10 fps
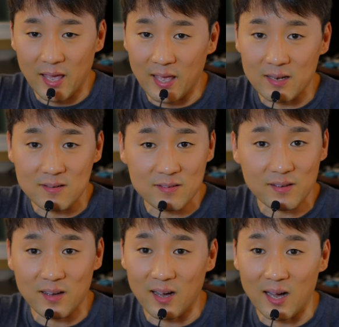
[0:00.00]
and
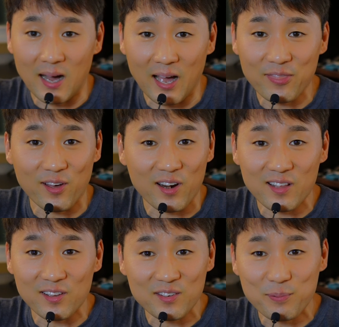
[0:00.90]
I thought
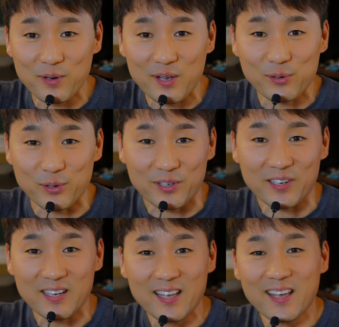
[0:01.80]
it looked pretty cool.